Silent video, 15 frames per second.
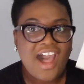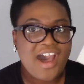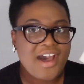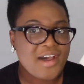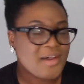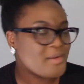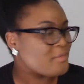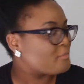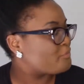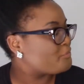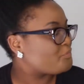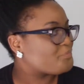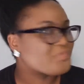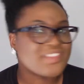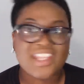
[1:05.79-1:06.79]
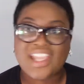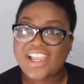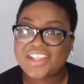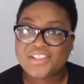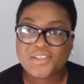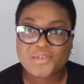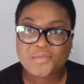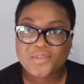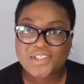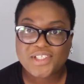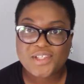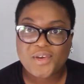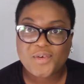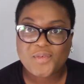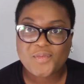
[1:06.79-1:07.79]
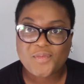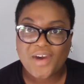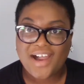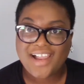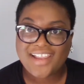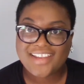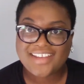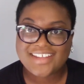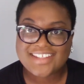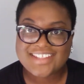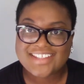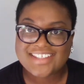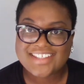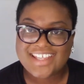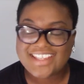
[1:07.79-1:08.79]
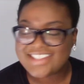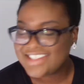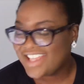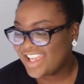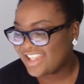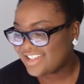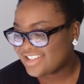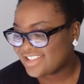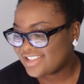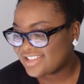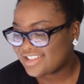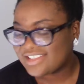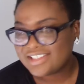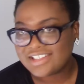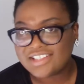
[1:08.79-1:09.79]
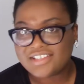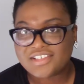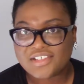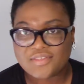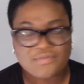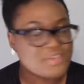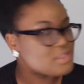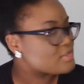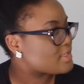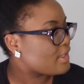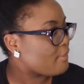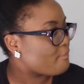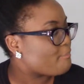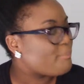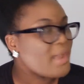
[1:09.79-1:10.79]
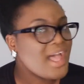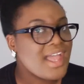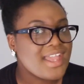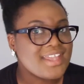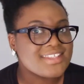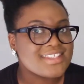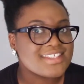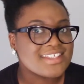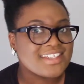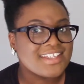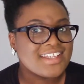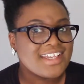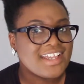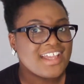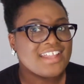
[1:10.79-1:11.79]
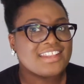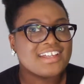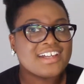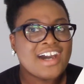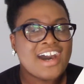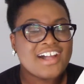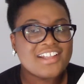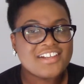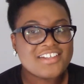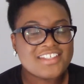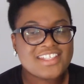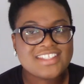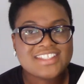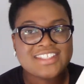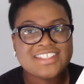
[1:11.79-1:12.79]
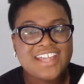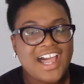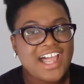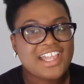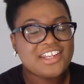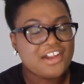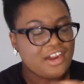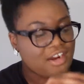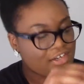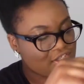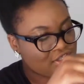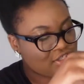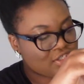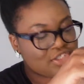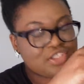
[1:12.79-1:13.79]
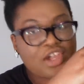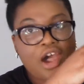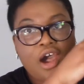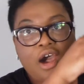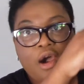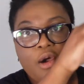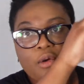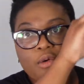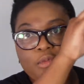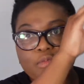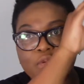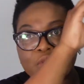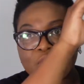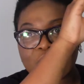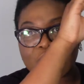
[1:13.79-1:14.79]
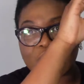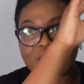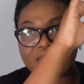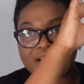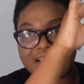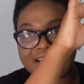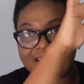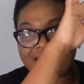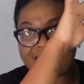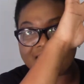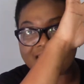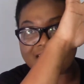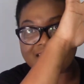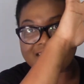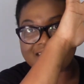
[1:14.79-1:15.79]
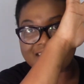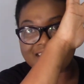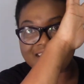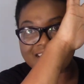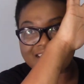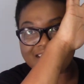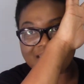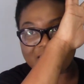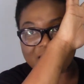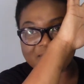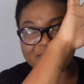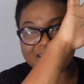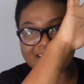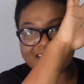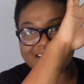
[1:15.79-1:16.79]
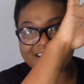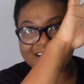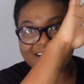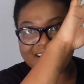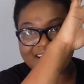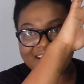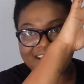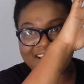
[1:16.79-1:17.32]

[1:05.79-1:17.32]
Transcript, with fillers: I don't really know why it says that. It's a little confusing, but the colors inside are so pretty. Oh my god.